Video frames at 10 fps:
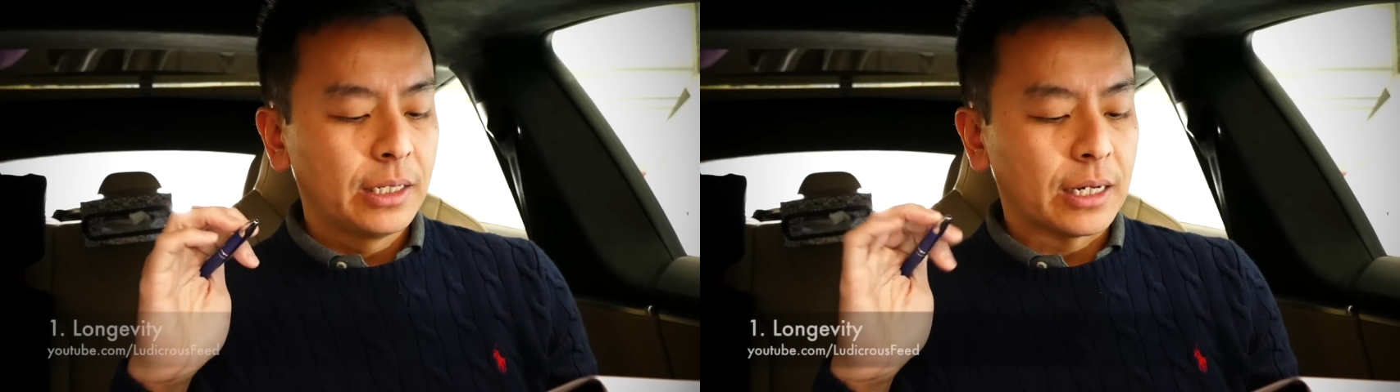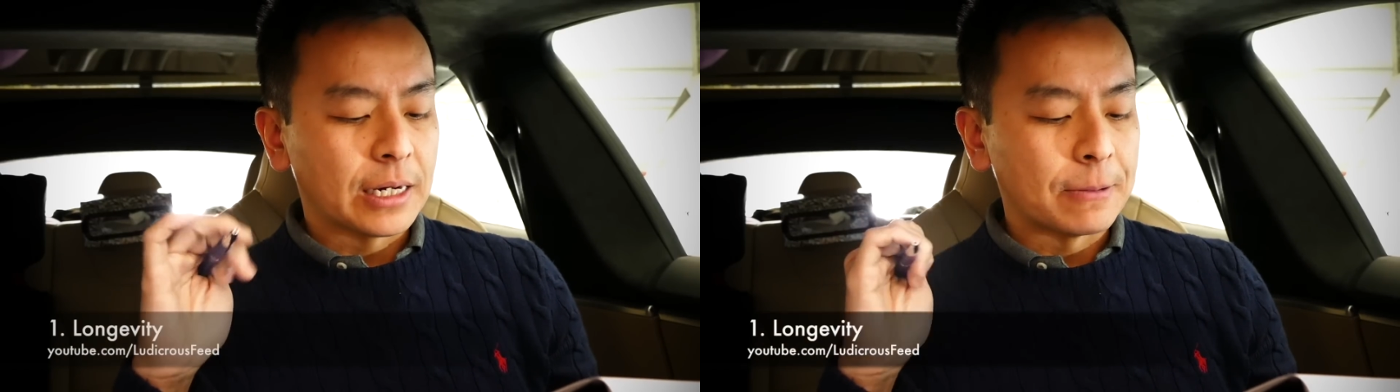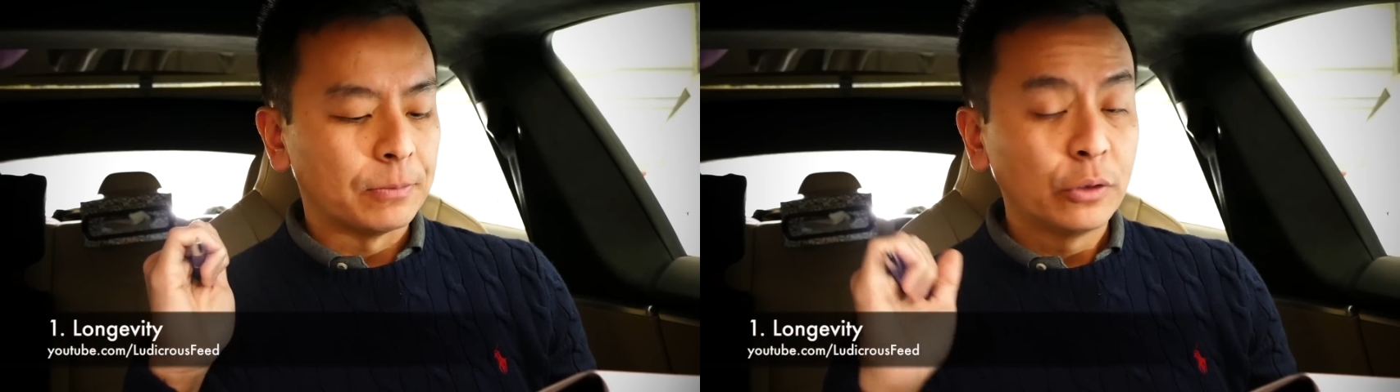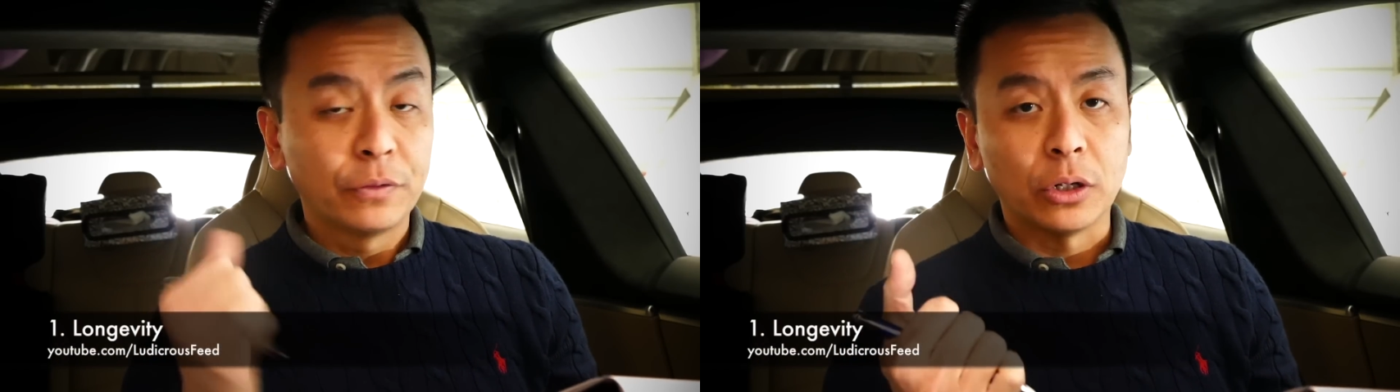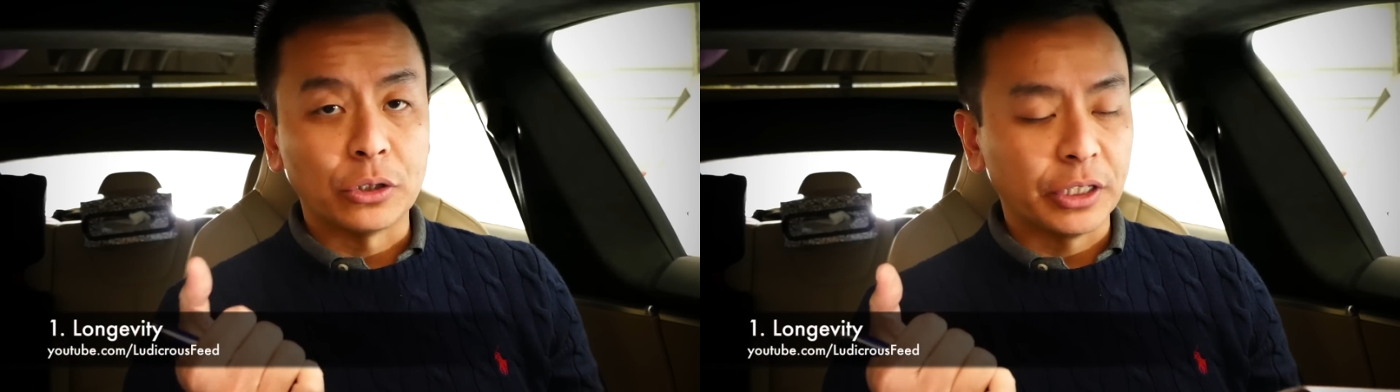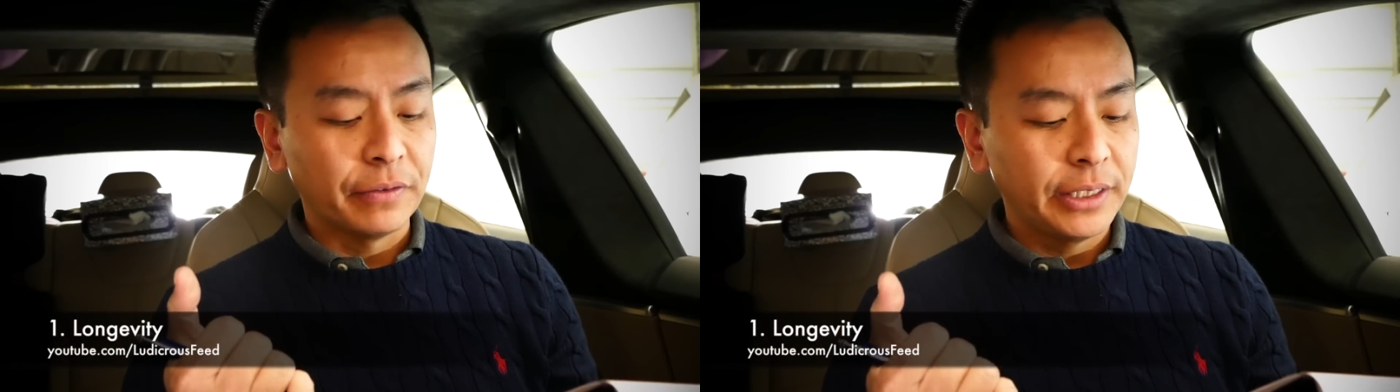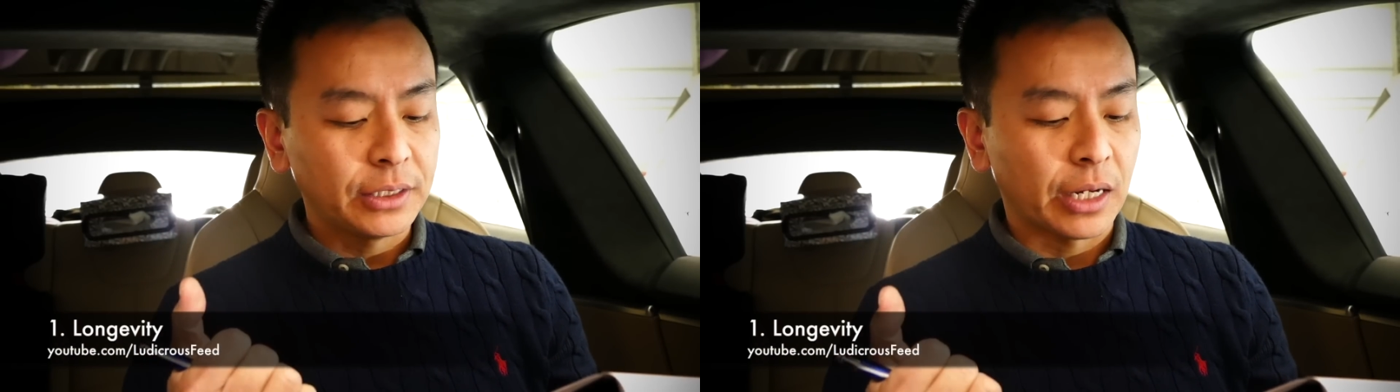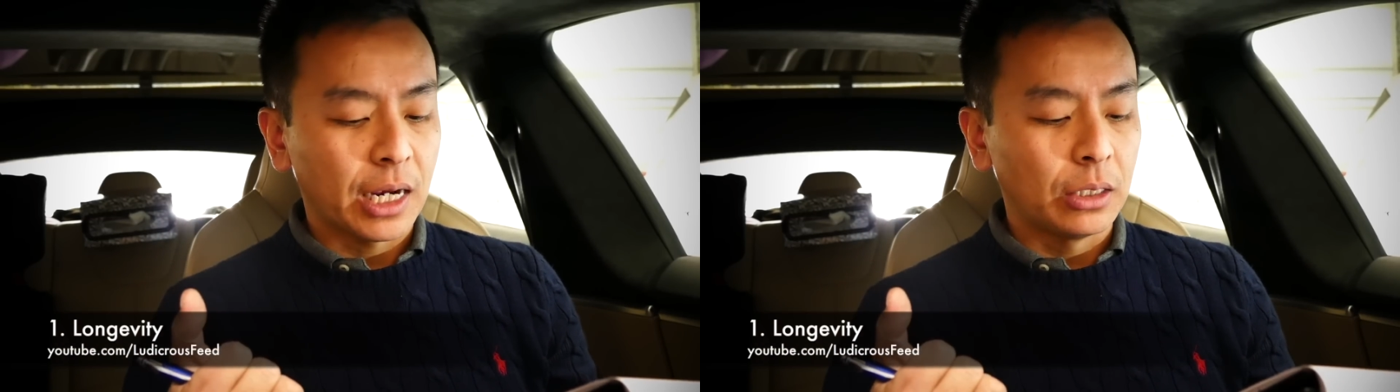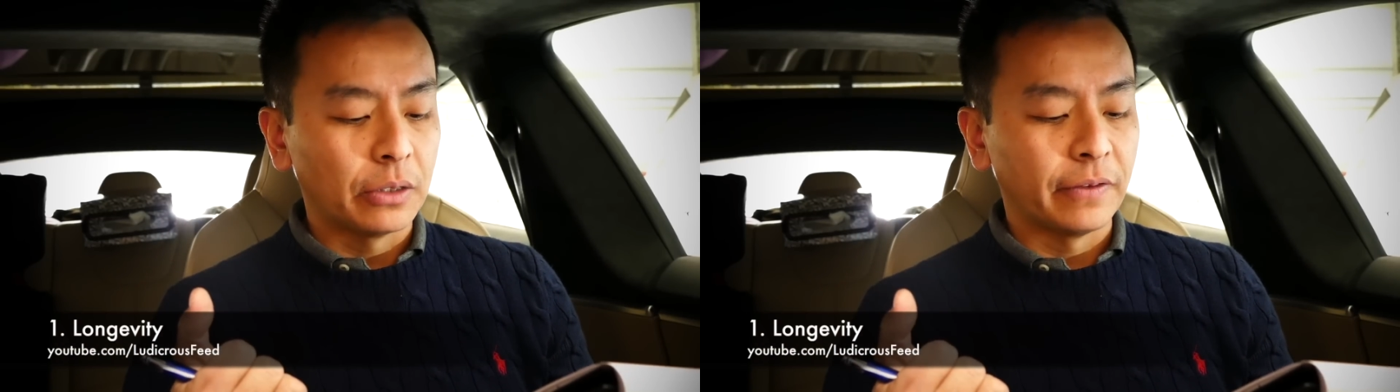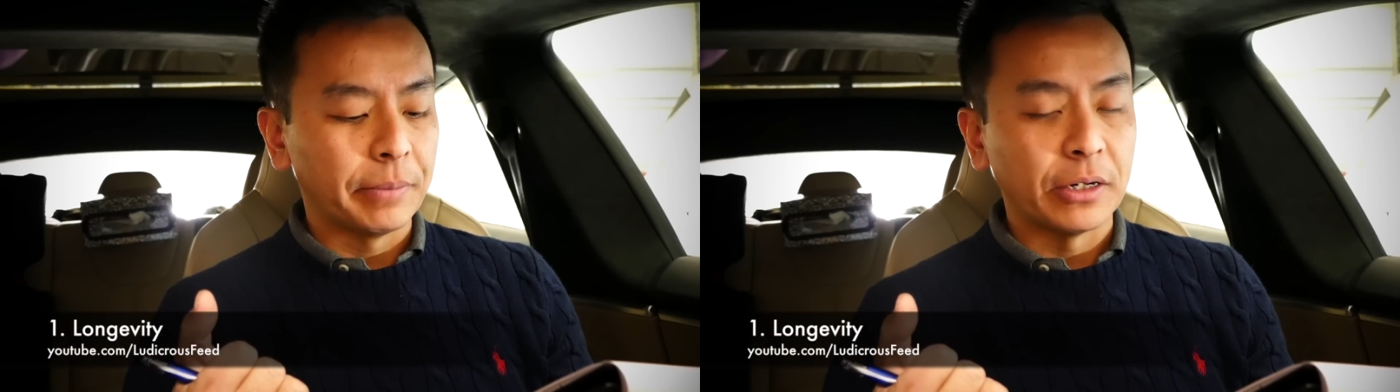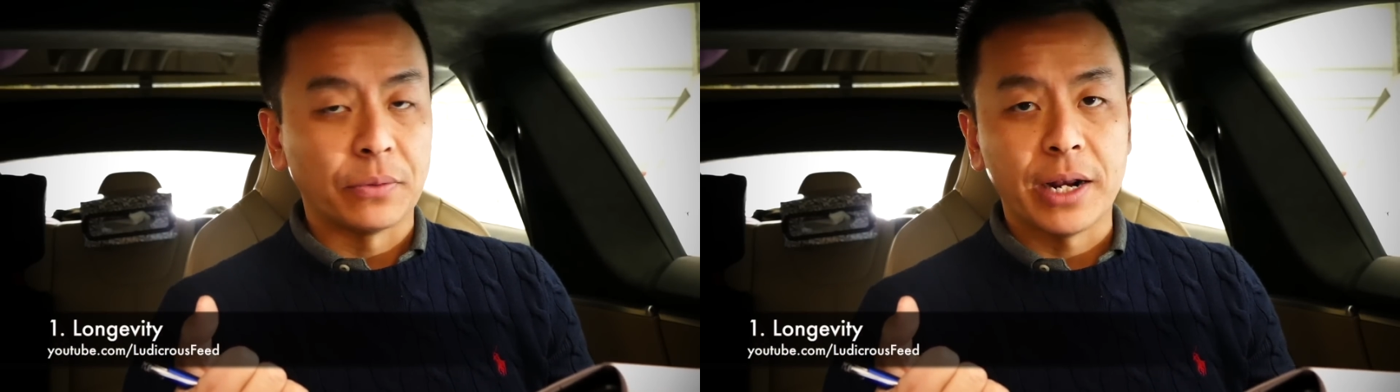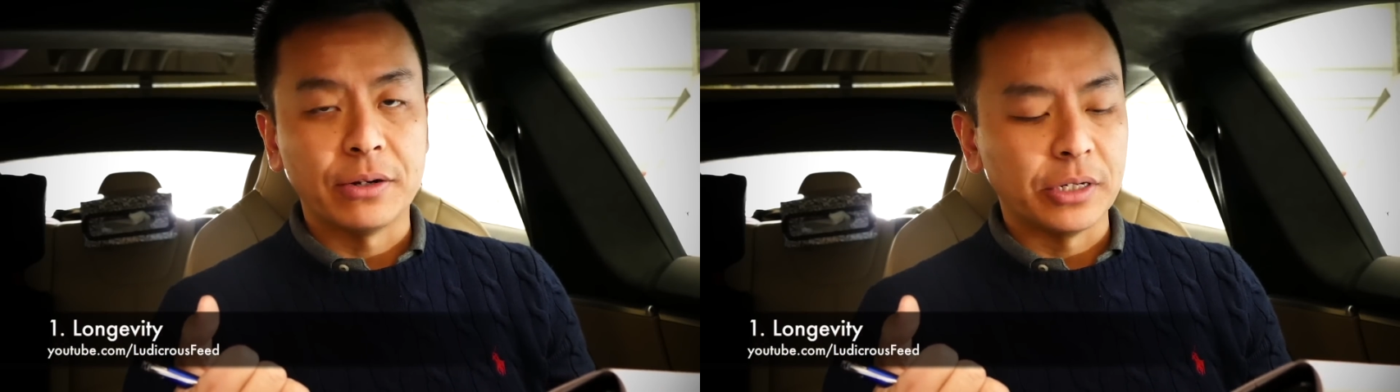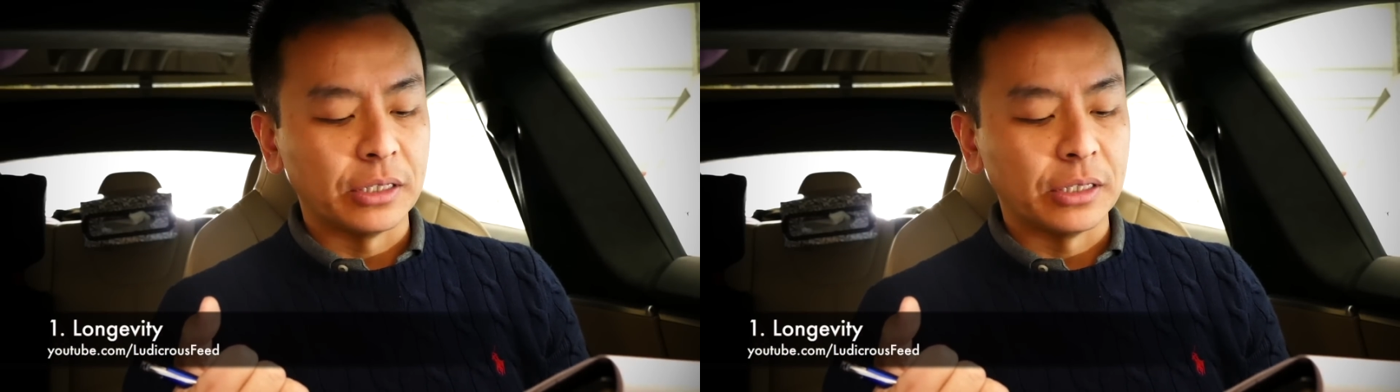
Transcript: Look for longevity, so how long have they been around